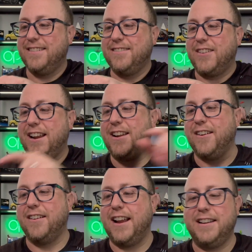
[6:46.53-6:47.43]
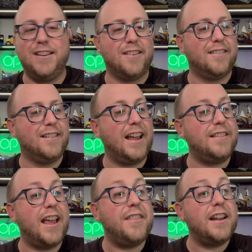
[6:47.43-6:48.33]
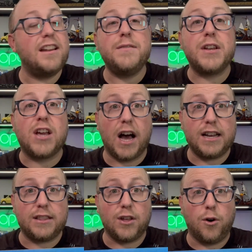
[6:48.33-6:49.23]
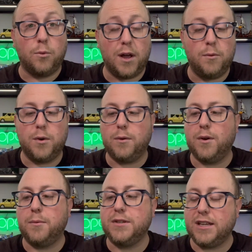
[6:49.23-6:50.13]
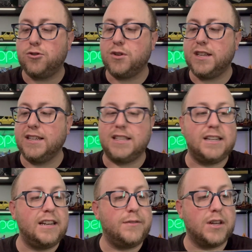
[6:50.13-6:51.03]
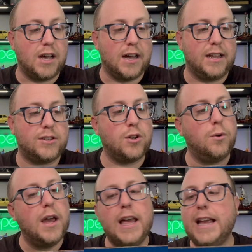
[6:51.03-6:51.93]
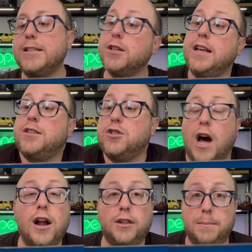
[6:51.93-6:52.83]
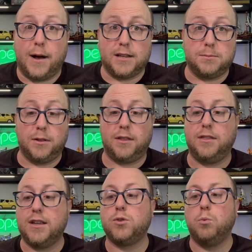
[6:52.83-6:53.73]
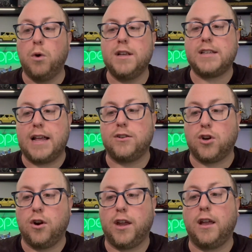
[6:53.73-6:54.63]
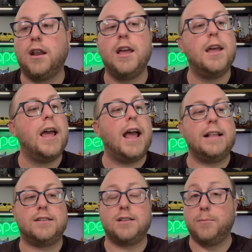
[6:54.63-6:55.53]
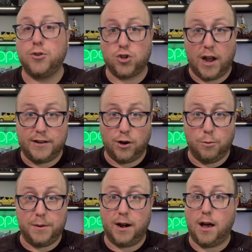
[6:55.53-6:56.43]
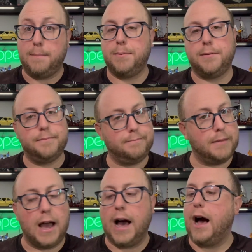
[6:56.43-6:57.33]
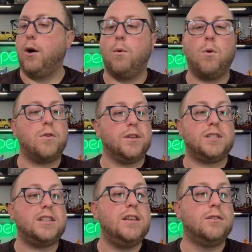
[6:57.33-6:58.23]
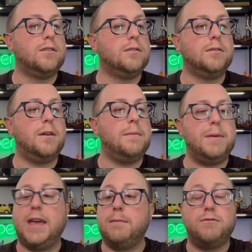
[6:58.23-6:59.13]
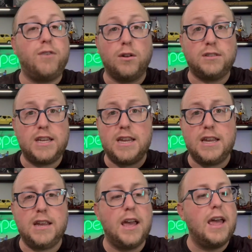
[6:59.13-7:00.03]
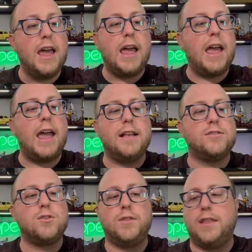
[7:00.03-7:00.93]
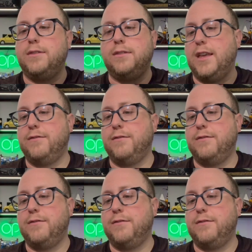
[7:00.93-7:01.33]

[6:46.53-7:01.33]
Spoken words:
right here and here. And they didn't even cut it though. What was interesting is they didn't even cut it. So it's entirely possible that this was at a Target and someone tried to open it up, or the seal became faulty, and so then they